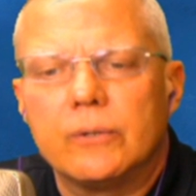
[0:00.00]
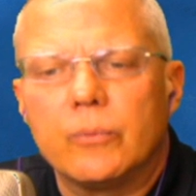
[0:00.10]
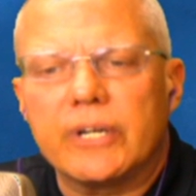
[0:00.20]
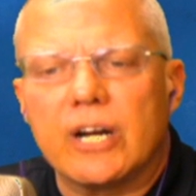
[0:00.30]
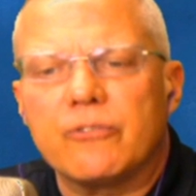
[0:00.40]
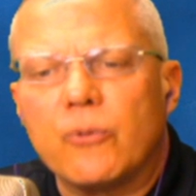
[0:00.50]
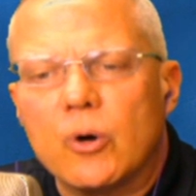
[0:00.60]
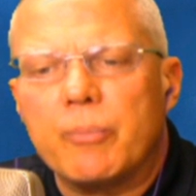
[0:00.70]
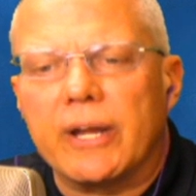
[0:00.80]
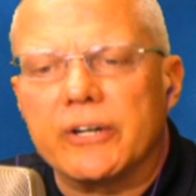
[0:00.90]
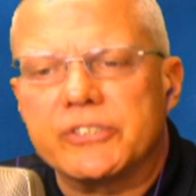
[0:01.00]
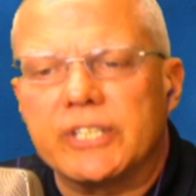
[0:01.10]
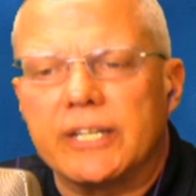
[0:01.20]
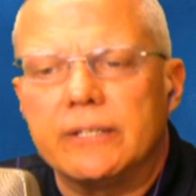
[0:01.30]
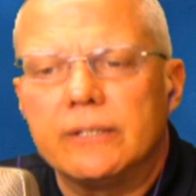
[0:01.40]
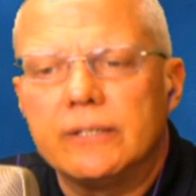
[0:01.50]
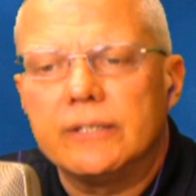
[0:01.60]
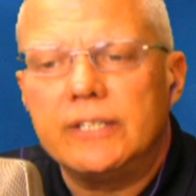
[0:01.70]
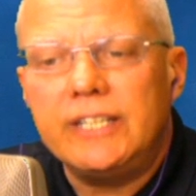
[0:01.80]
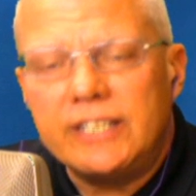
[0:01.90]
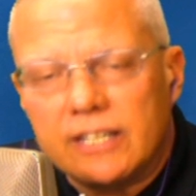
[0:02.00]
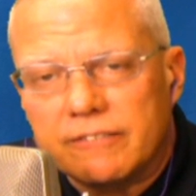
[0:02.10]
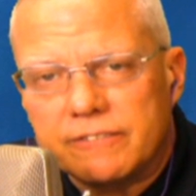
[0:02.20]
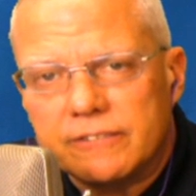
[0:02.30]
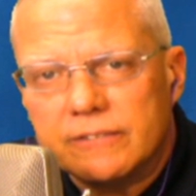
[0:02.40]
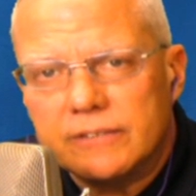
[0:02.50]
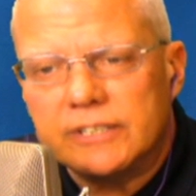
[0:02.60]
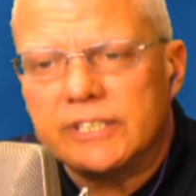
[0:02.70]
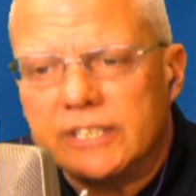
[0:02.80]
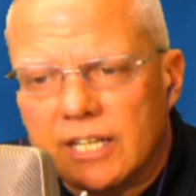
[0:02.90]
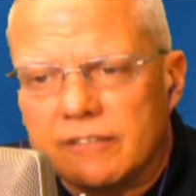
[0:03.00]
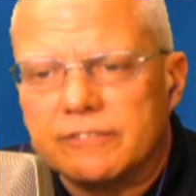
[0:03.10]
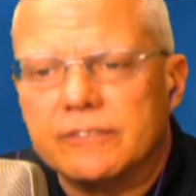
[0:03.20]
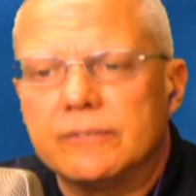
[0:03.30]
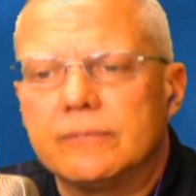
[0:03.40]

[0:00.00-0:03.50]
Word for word: when our forebears said, enough is enough,